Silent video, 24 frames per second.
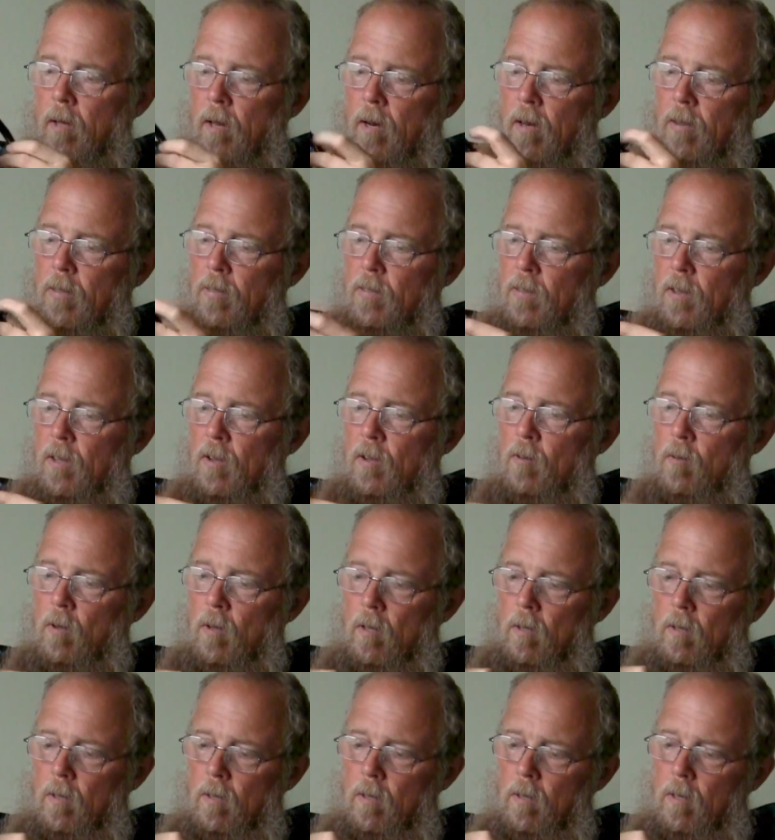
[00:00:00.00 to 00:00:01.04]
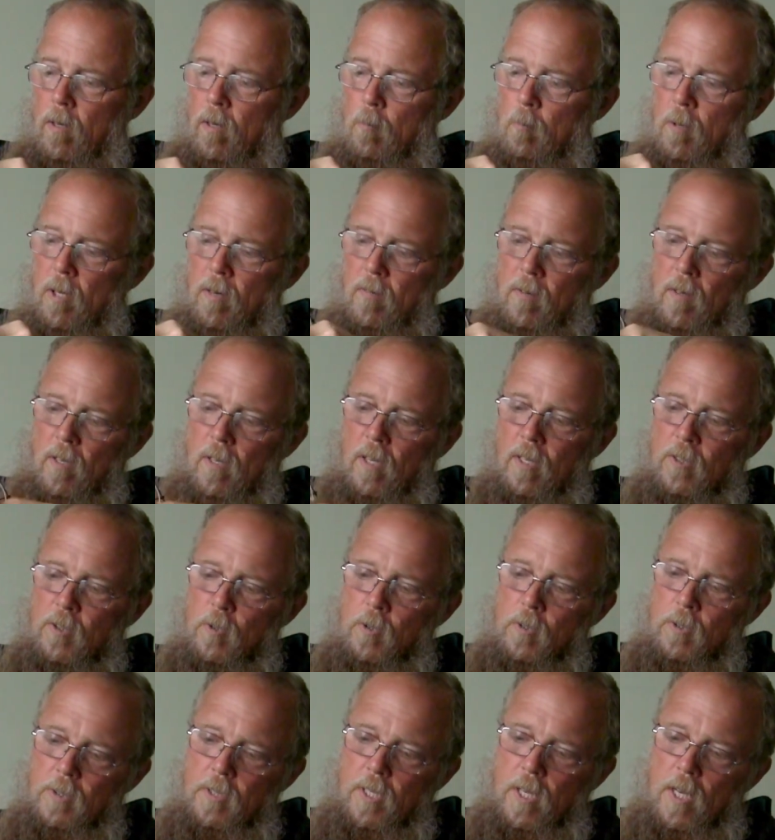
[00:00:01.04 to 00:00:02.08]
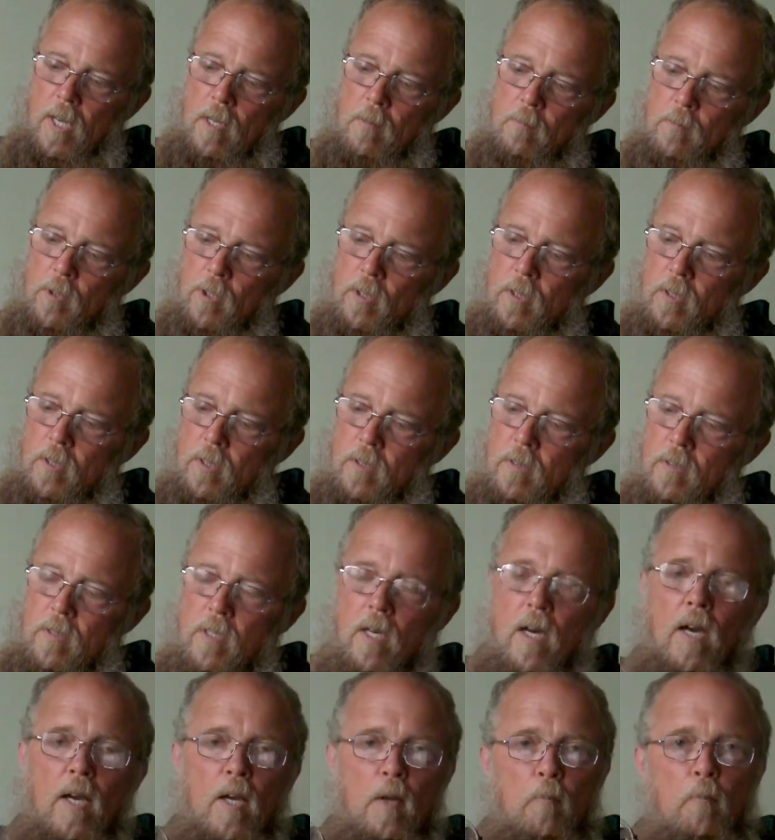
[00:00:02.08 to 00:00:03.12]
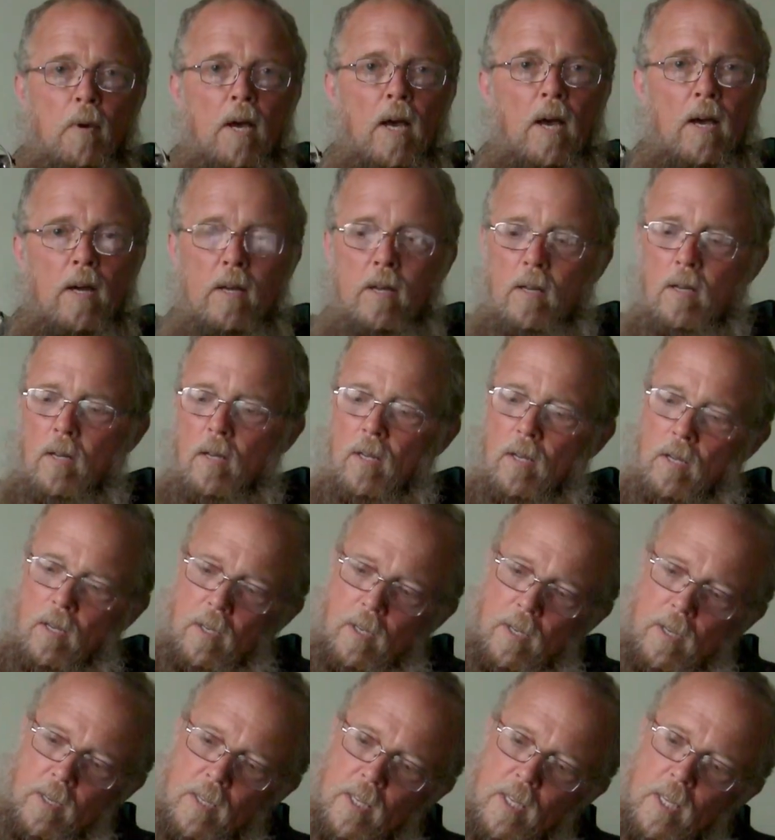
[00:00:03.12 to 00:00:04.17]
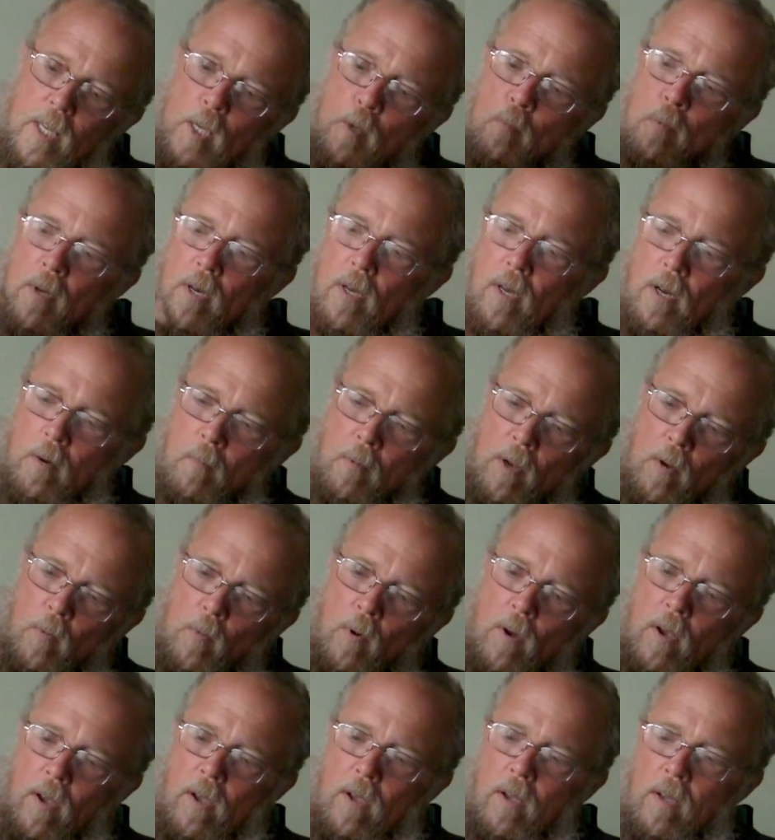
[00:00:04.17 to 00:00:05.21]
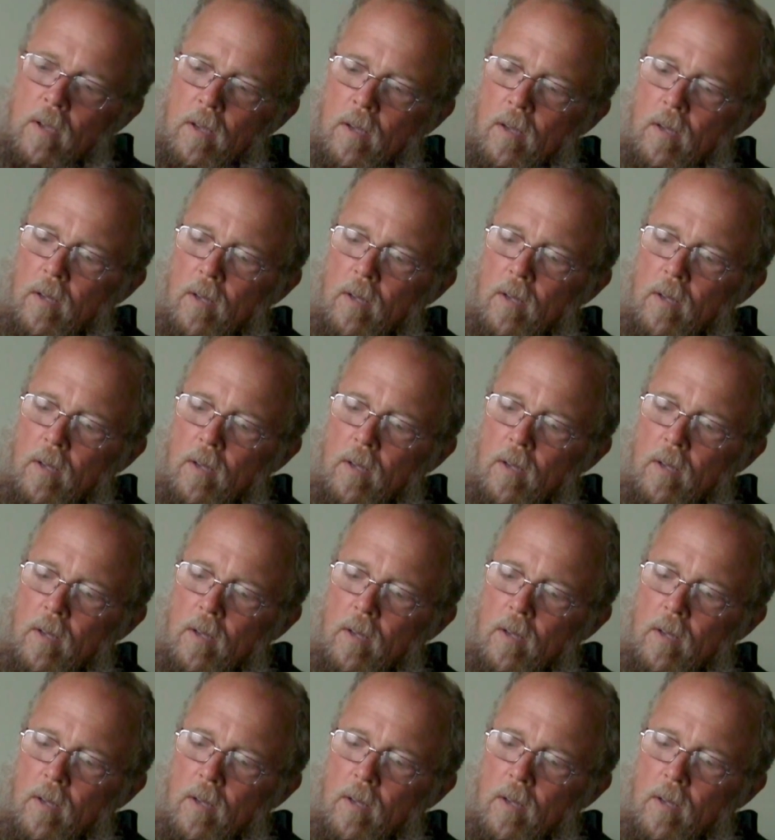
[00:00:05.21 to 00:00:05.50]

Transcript: and I think a little bit of electrical tape just to tie it back and keep it out of my way